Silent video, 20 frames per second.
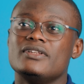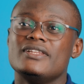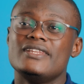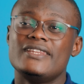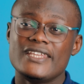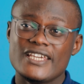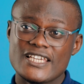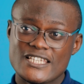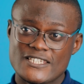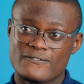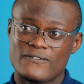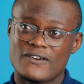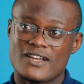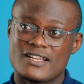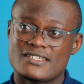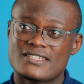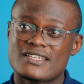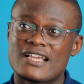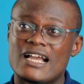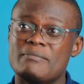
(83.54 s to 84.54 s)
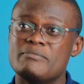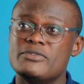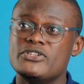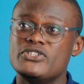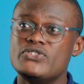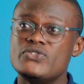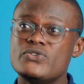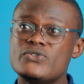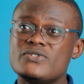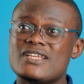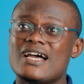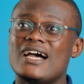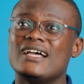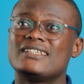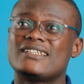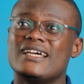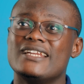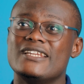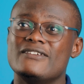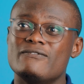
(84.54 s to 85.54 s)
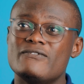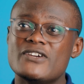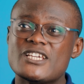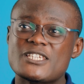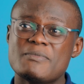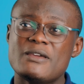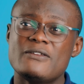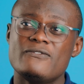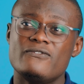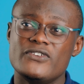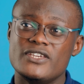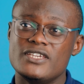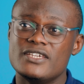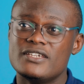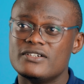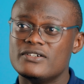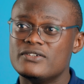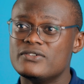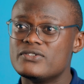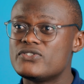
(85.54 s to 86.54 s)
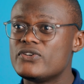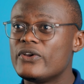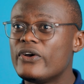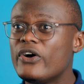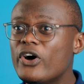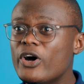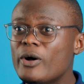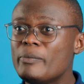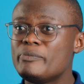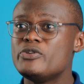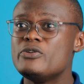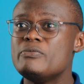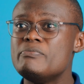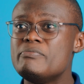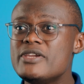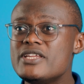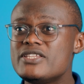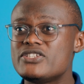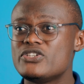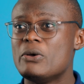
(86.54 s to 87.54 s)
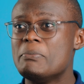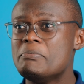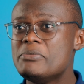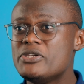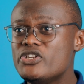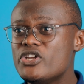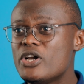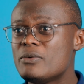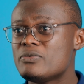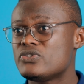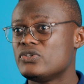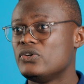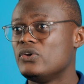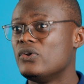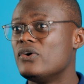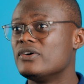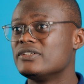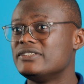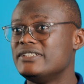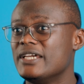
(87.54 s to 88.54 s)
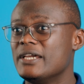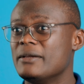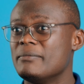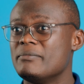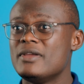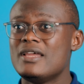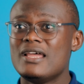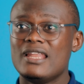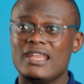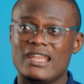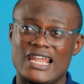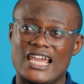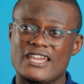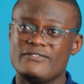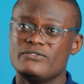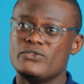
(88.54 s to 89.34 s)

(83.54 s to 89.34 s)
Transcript: These funds can be used as an investment vehicle to help you meet your medium to long-term life